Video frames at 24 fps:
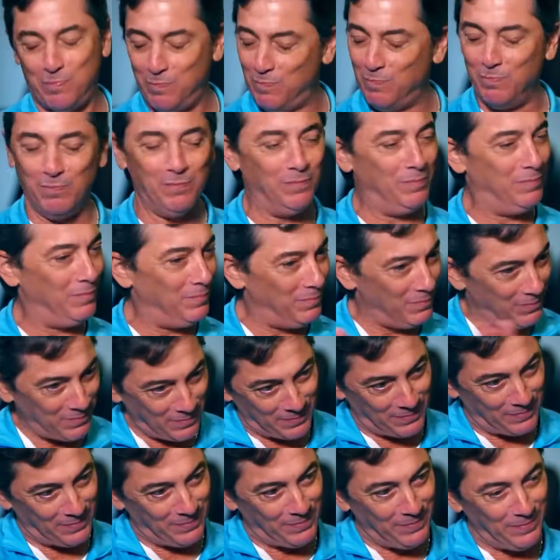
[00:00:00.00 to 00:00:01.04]
Twitter
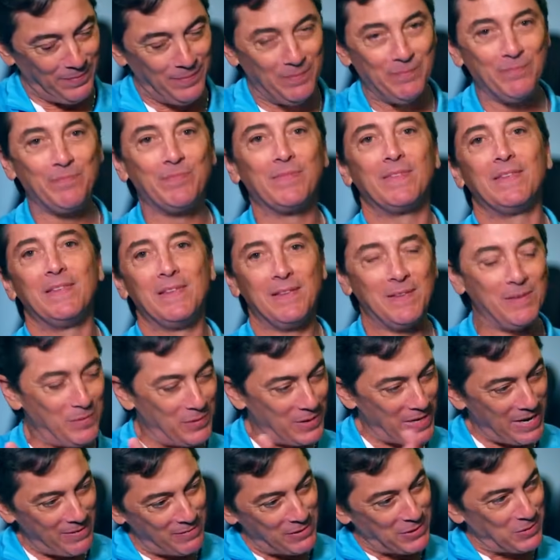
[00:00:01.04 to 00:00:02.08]
timeline was soon
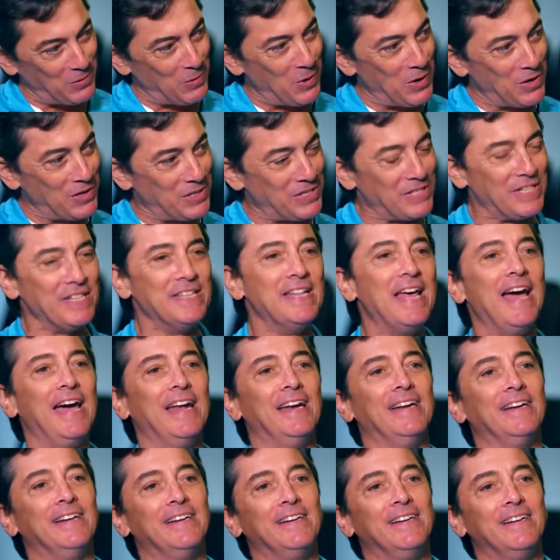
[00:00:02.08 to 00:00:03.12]
flooded with
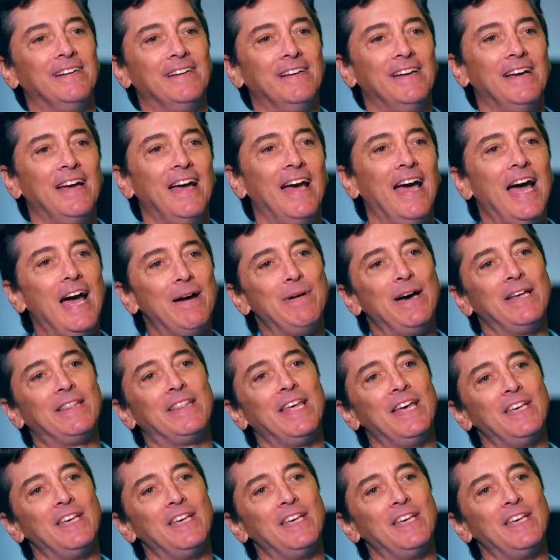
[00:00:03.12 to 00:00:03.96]
responses calling Scott